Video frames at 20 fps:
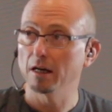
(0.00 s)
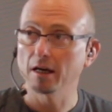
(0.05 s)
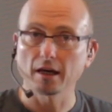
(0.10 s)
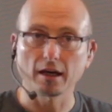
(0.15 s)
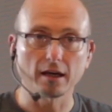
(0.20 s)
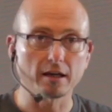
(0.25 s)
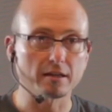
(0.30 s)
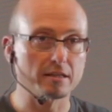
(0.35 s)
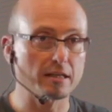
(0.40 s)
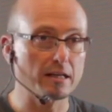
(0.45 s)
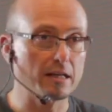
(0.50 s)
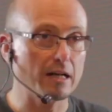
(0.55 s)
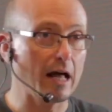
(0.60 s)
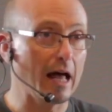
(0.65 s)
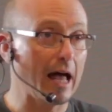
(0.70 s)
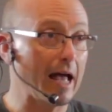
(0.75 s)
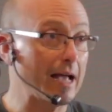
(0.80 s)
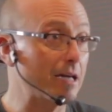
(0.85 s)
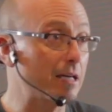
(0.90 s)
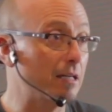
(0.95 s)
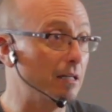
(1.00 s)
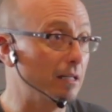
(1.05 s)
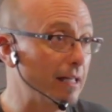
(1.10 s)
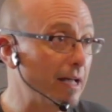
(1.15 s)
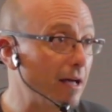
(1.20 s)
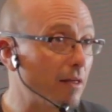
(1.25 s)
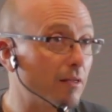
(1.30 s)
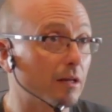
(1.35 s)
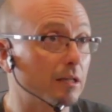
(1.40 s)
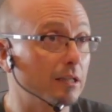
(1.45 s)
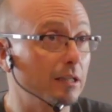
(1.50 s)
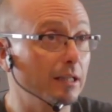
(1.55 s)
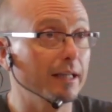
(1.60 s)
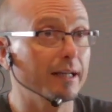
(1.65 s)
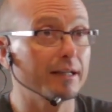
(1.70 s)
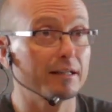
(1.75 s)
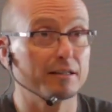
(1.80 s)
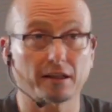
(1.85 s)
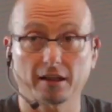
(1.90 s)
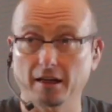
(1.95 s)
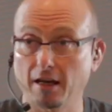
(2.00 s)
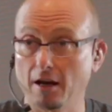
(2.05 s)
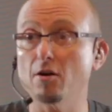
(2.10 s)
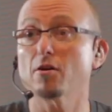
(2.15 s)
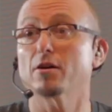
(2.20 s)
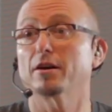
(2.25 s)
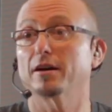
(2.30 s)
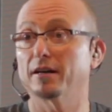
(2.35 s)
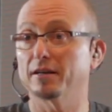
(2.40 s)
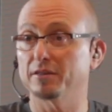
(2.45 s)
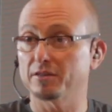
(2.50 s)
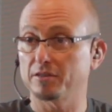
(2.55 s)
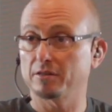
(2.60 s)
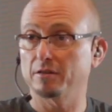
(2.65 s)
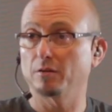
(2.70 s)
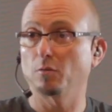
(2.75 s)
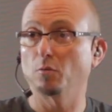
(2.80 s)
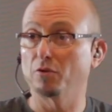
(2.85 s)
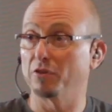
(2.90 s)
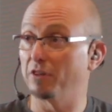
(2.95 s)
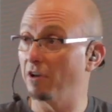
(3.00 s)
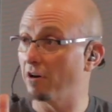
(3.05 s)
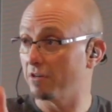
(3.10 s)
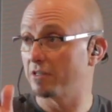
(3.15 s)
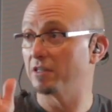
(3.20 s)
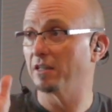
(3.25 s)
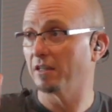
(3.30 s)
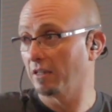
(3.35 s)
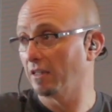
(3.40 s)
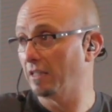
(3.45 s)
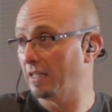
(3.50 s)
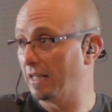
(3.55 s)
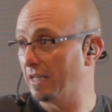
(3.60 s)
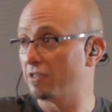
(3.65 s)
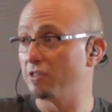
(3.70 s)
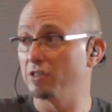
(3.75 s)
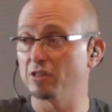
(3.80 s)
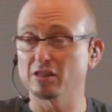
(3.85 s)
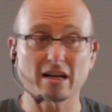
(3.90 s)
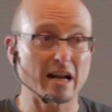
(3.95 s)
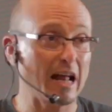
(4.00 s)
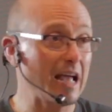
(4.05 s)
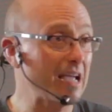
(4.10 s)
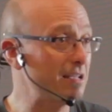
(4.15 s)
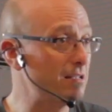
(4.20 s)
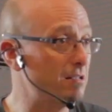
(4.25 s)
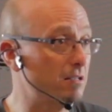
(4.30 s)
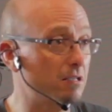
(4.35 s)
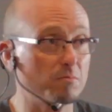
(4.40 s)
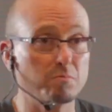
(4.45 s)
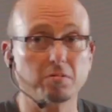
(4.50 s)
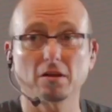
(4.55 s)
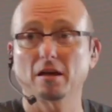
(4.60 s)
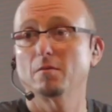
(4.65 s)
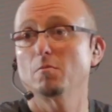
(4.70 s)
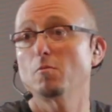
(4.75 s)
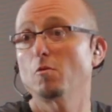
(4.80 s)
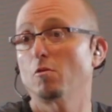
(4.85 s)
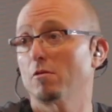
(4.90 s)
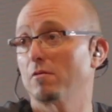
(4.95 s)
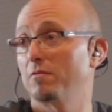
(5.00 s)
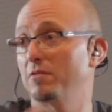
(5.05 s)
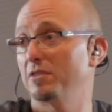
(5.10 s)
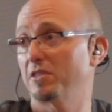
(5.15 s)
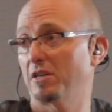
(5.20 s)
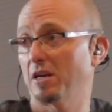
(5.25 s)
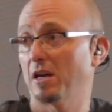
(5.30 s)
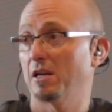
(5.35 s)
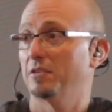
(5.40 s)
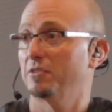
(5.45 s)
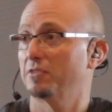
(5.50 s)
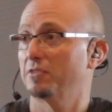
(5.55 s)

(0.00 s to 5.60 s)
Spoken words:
is that I can allow the click to carry us with the articulations, and I can just play more of this kind of